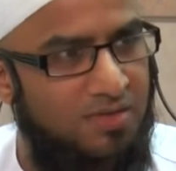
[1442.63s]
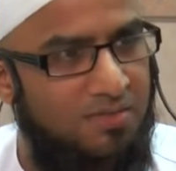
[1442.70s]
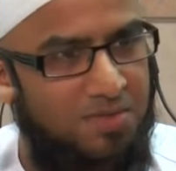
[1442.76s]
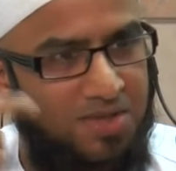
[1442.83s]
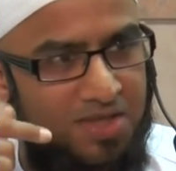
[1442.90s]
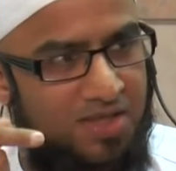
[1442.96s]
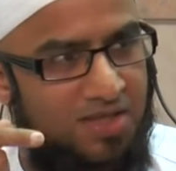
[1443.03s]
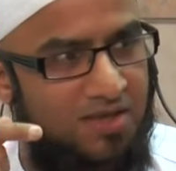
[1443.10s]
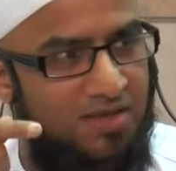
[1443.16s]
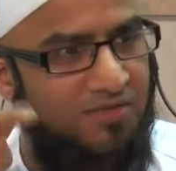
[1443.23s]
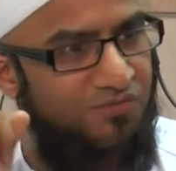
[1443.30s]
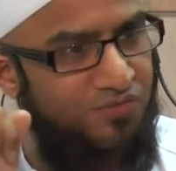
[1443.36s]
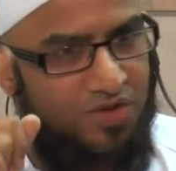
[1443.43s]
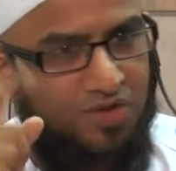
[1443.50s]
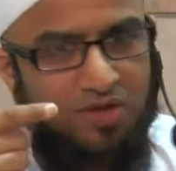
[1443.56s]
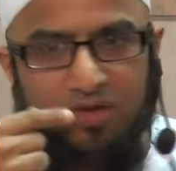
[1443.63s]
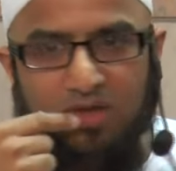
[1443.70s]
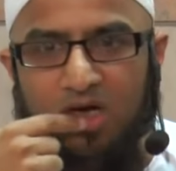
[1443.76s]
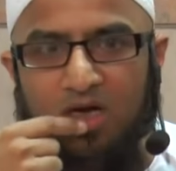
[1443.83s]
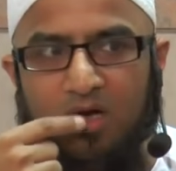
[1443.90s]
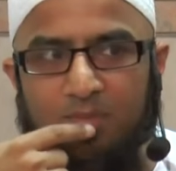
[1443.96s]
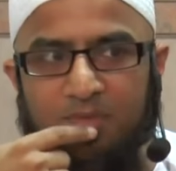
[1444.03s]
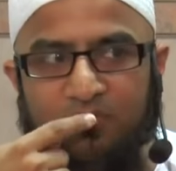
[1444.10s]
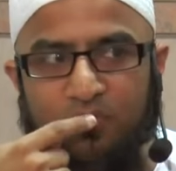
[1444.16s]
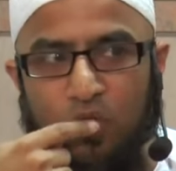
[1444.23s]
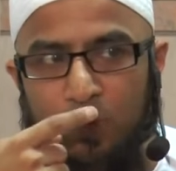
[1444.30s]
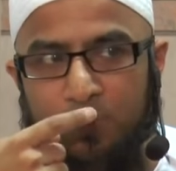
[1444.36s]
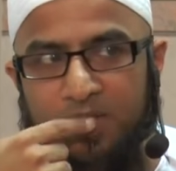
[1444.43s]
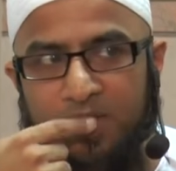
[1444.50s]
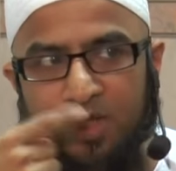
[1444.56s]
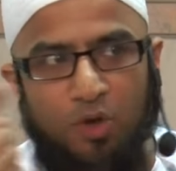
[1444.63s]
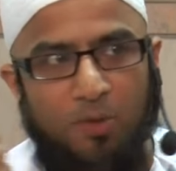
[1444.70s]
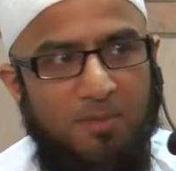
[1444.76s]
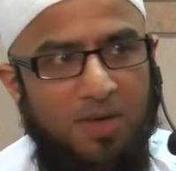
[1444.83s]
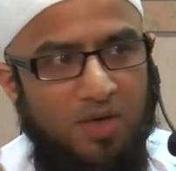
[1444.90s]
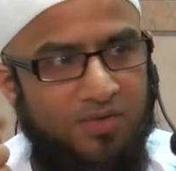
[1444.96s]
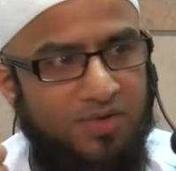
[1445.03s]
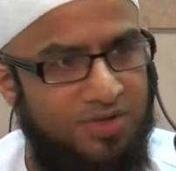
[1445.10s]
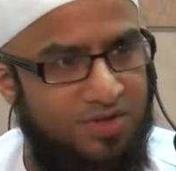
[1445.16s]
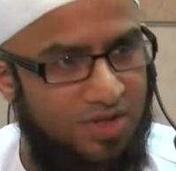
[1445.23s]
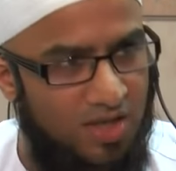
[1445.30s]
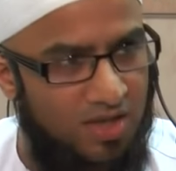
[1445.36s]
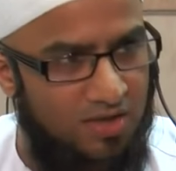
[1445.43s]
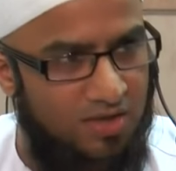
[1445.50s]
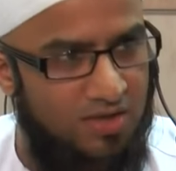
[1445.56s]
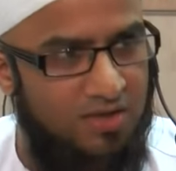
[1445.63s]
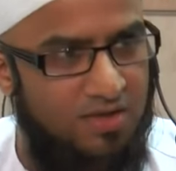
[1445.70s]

Meaning, fear Allah before opening your mouth and tongue.